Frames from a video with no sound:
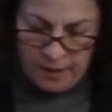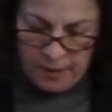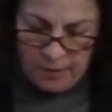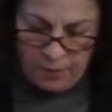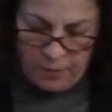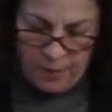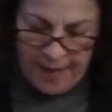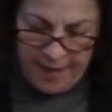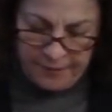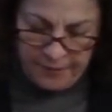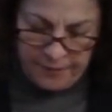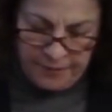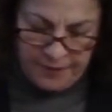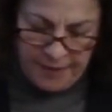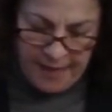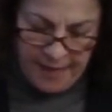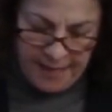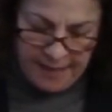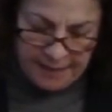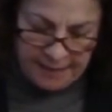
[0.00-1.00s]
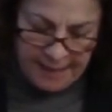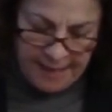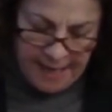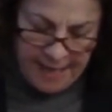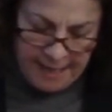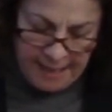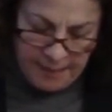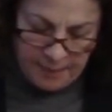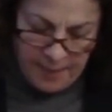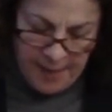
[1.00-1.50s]
rather than
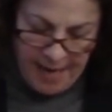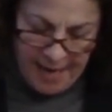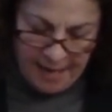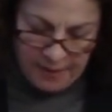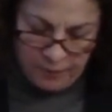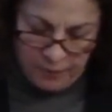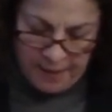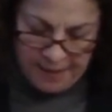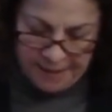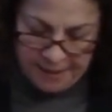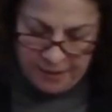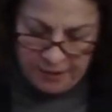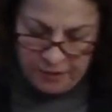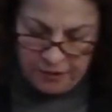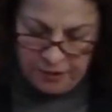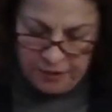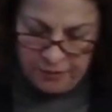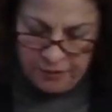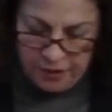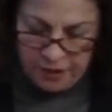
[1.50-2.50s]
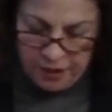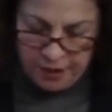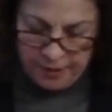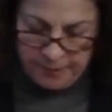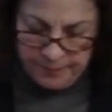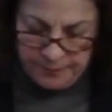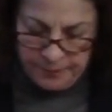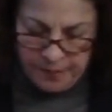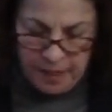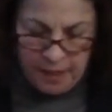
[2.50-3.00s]
any pat
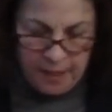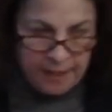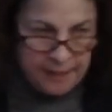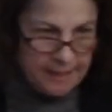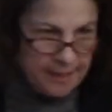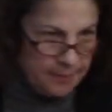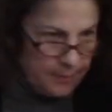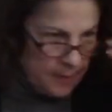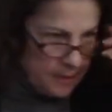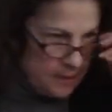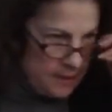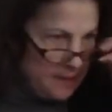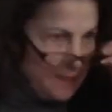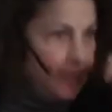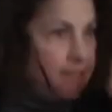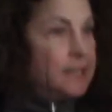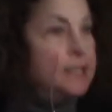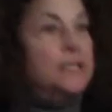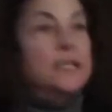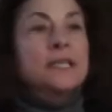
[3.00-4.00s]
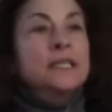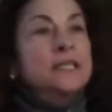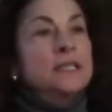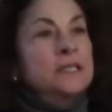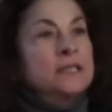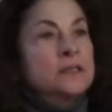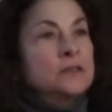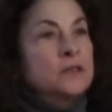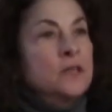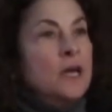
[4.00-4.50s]
restitution. Typically,
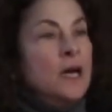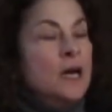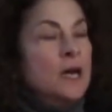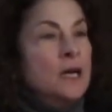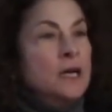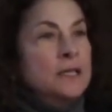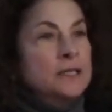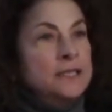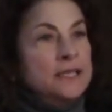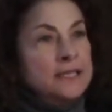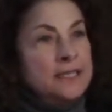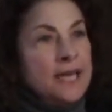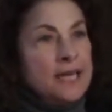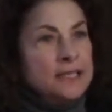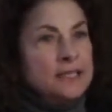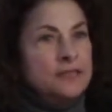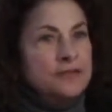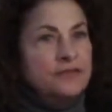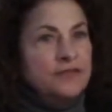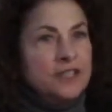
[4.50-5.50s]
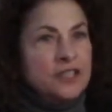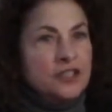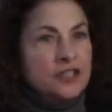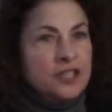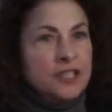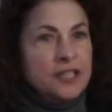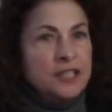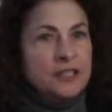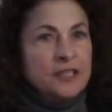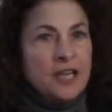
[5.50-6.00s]
in detective
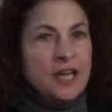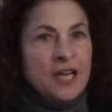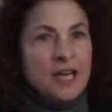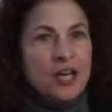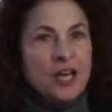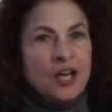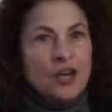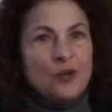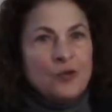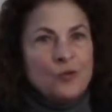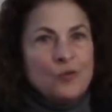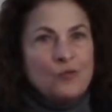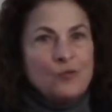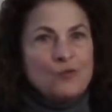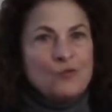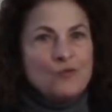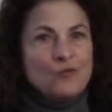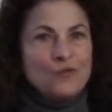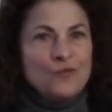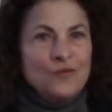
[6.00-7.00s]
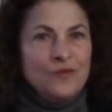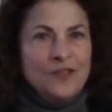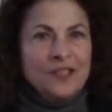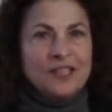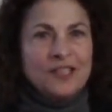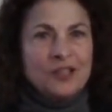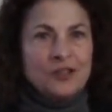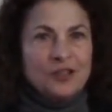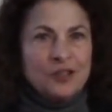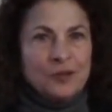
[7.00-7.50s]
fiction, the
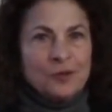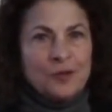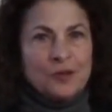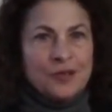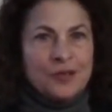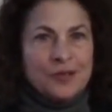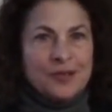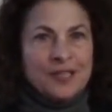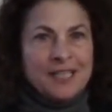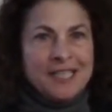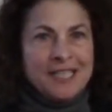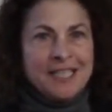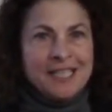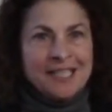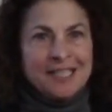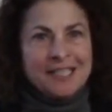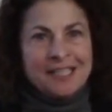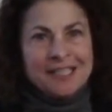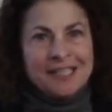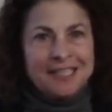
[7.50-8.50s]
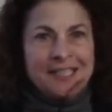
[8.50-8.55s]
social order is